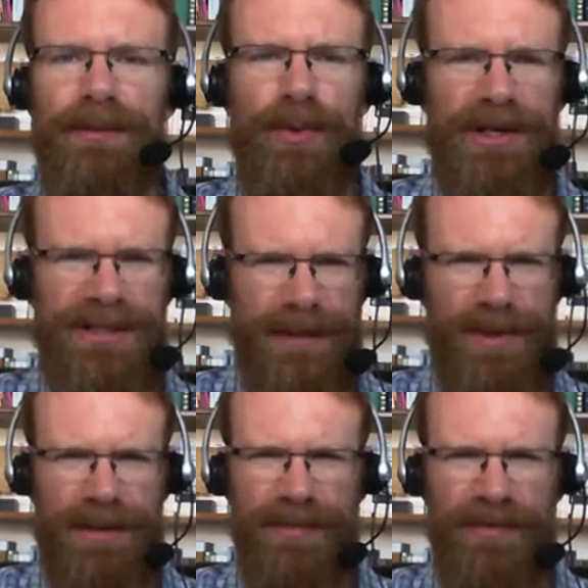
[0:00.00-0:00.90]
Well, what does that
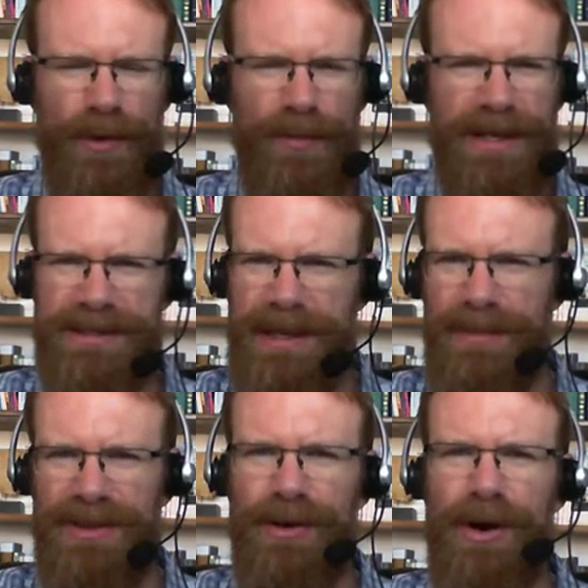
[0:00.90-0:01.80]
mean before me? Does that
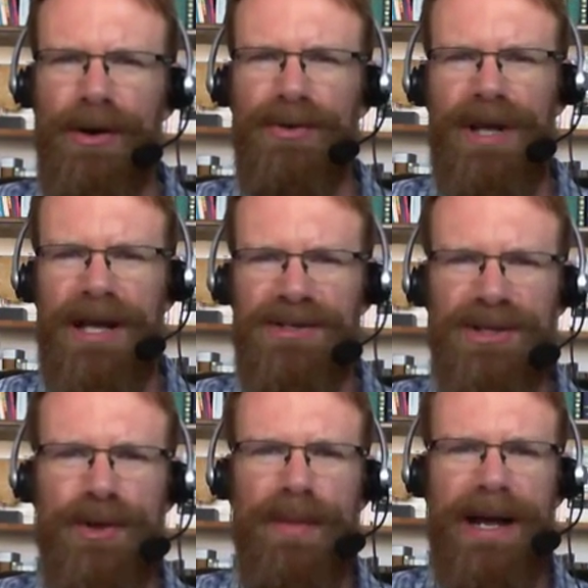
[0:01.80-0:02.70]
mean there are other gods
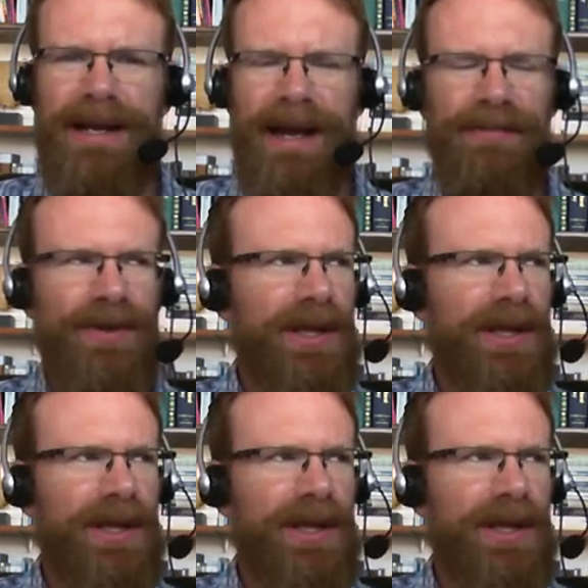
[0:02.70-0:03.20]
that you might have?